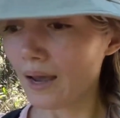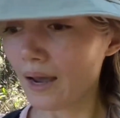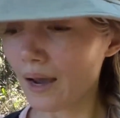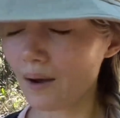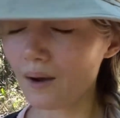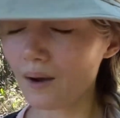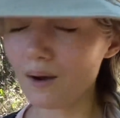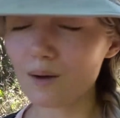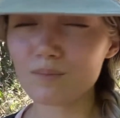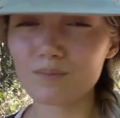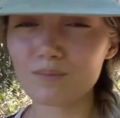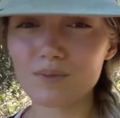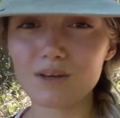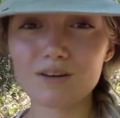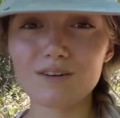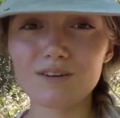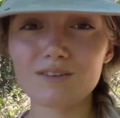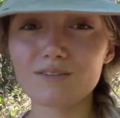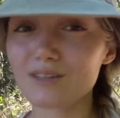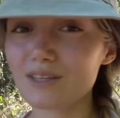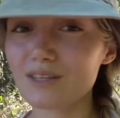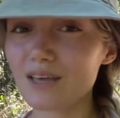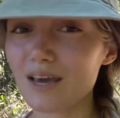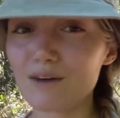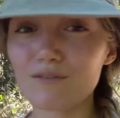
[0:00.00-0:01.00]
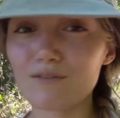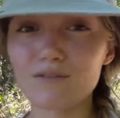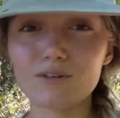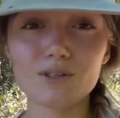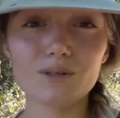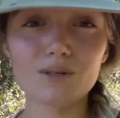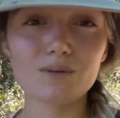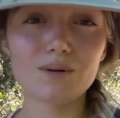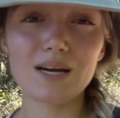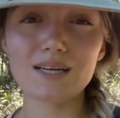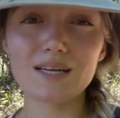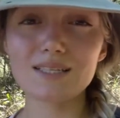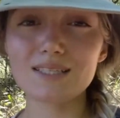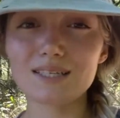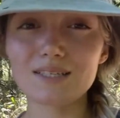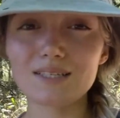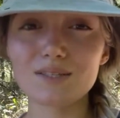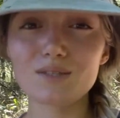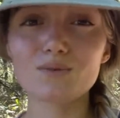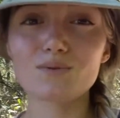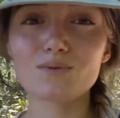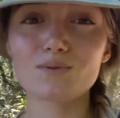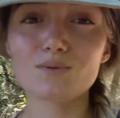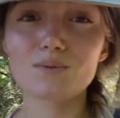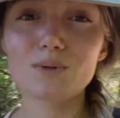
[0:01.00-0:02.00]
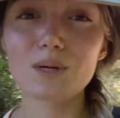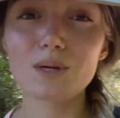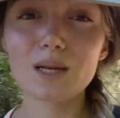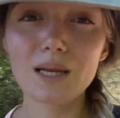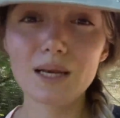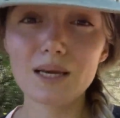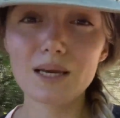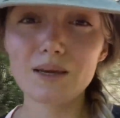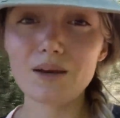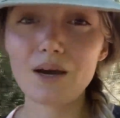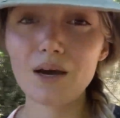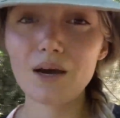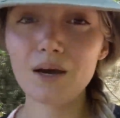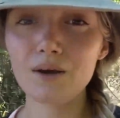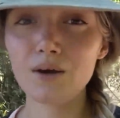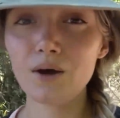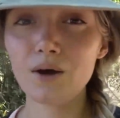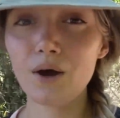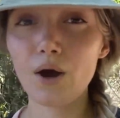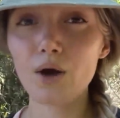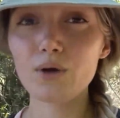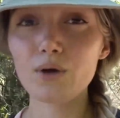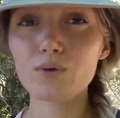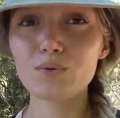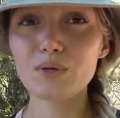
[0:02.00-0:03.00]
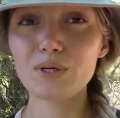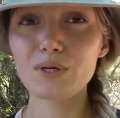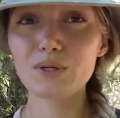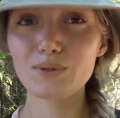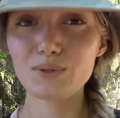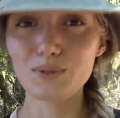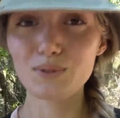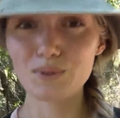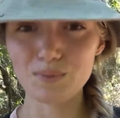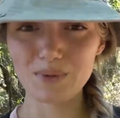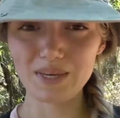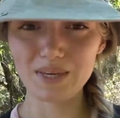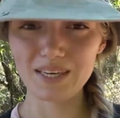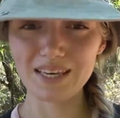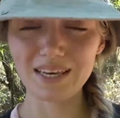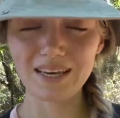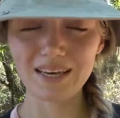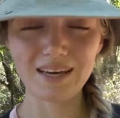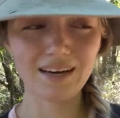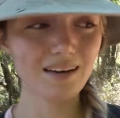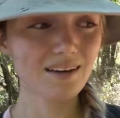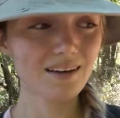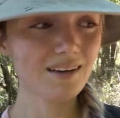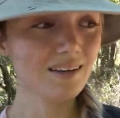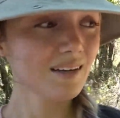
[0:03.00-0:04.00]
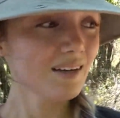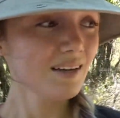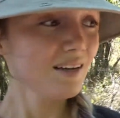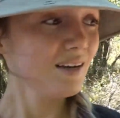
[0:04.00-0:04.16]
And yeah, for the rest, it's really unreal to be here.